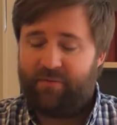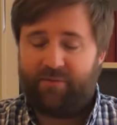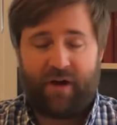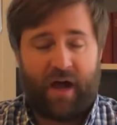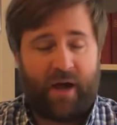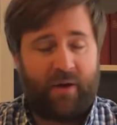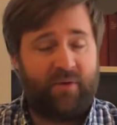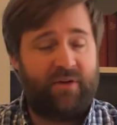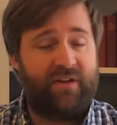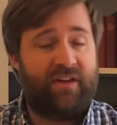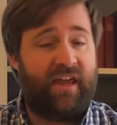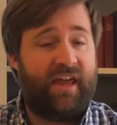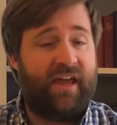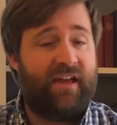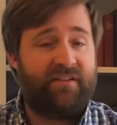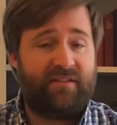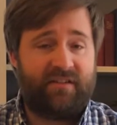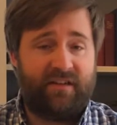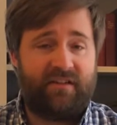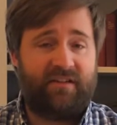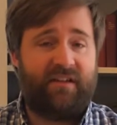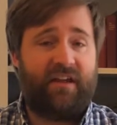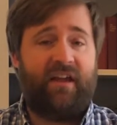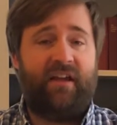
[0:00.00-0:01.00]
I would
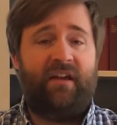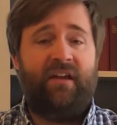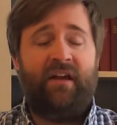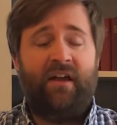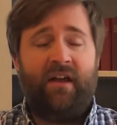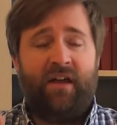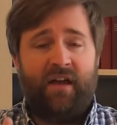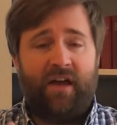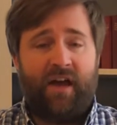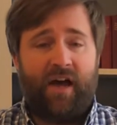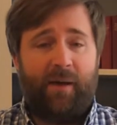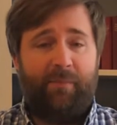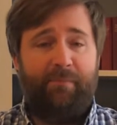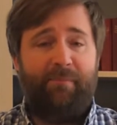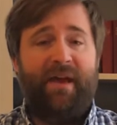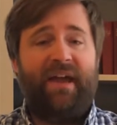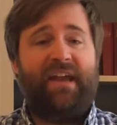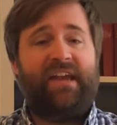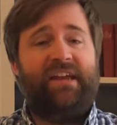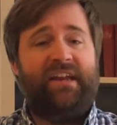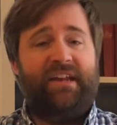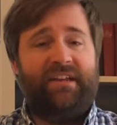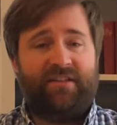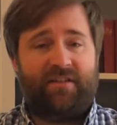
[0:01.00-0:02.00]
guess as a
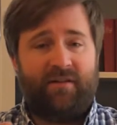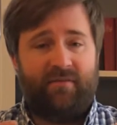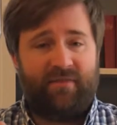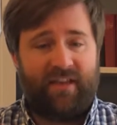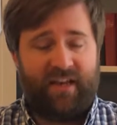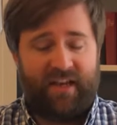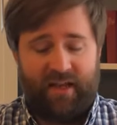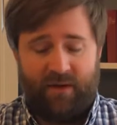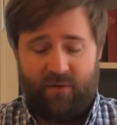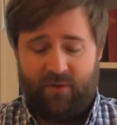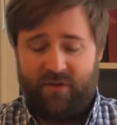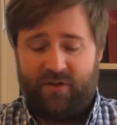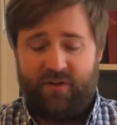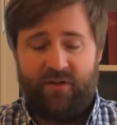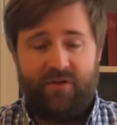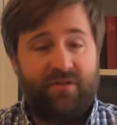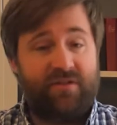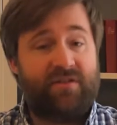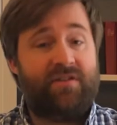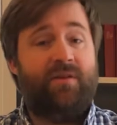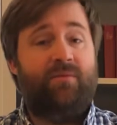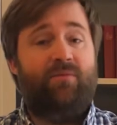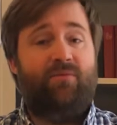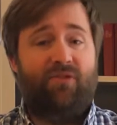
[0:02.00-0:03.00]
mechanism that he would
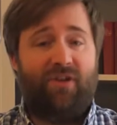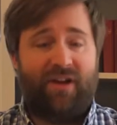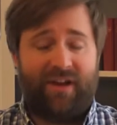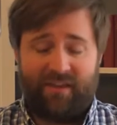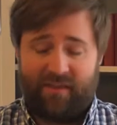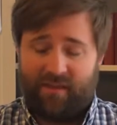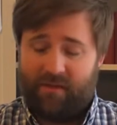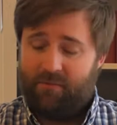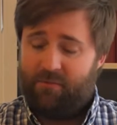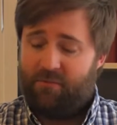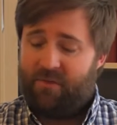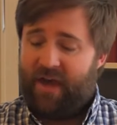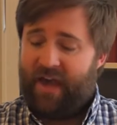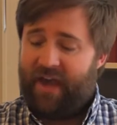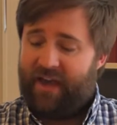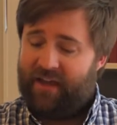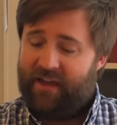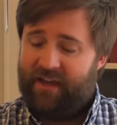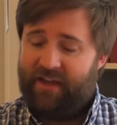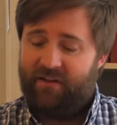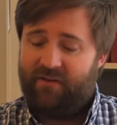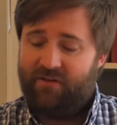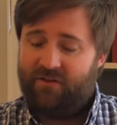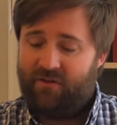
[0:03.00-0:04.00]
use to bring them back
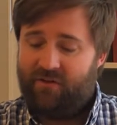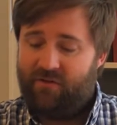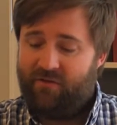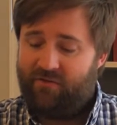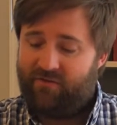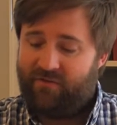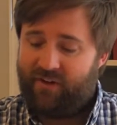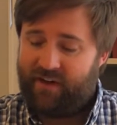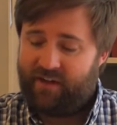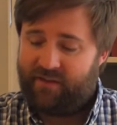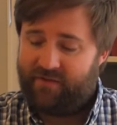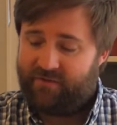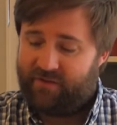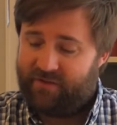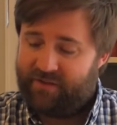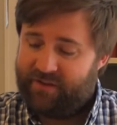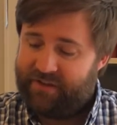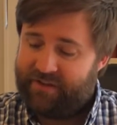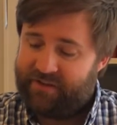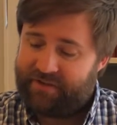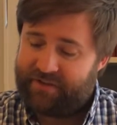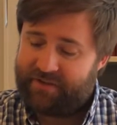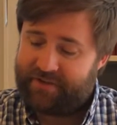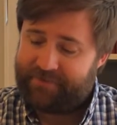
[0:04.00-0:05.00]
into
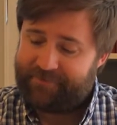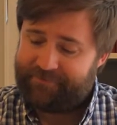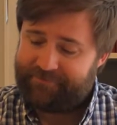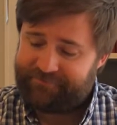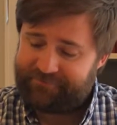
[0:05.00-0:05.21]
faithfulness.